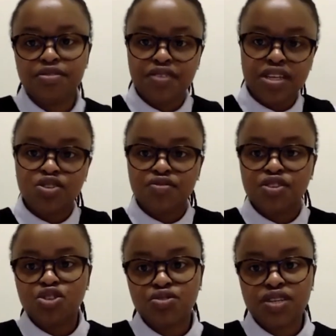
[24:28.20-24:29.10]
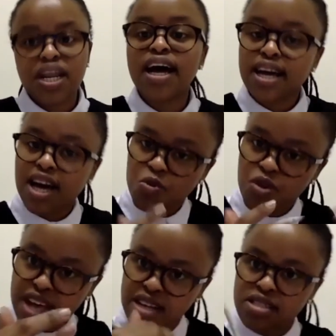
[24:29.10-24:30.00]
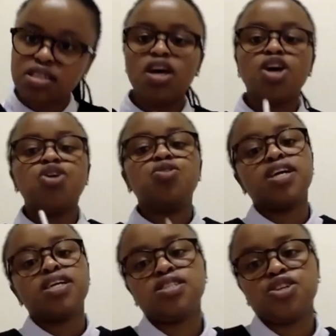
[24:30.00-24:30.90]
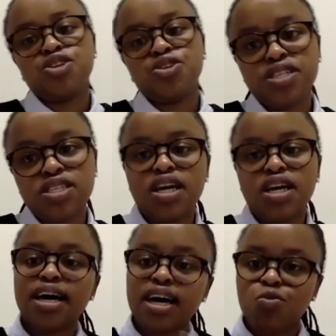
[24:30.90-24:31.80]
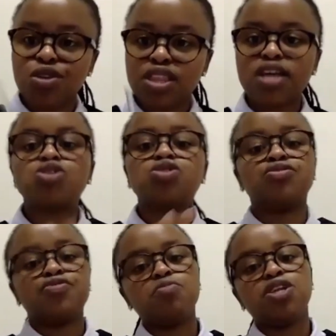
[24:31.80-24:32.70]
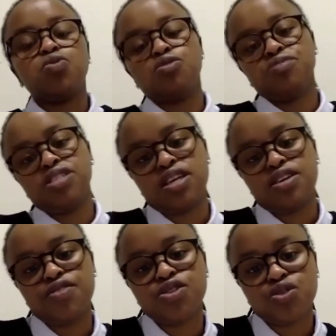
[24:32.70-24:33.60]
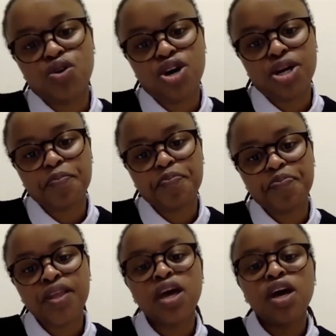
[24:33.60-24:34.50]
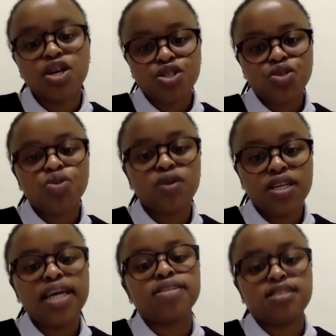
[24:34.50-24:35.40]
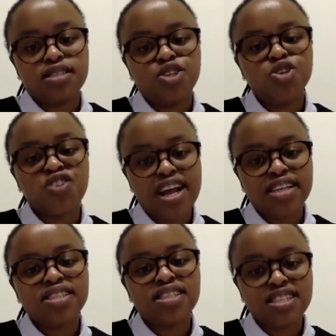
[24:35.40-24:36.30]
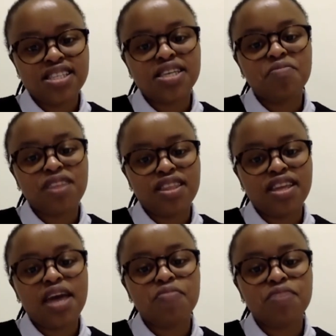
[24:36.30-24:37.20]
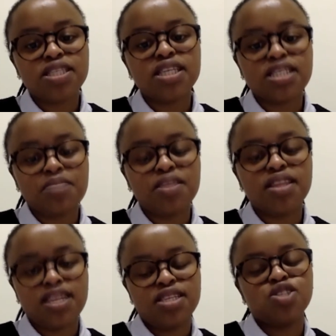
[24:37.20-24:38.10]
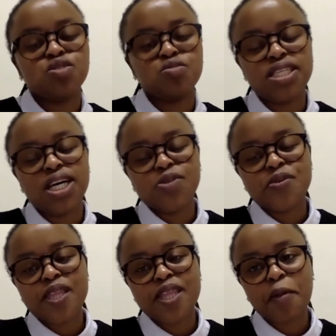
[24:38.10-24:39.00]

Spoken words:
faces of the children. Hi, come with us, you'll get security. Hi, come with us, your family will be safe, and so on. So yes, you're right. This is something that happens and something that needs to be dealt with.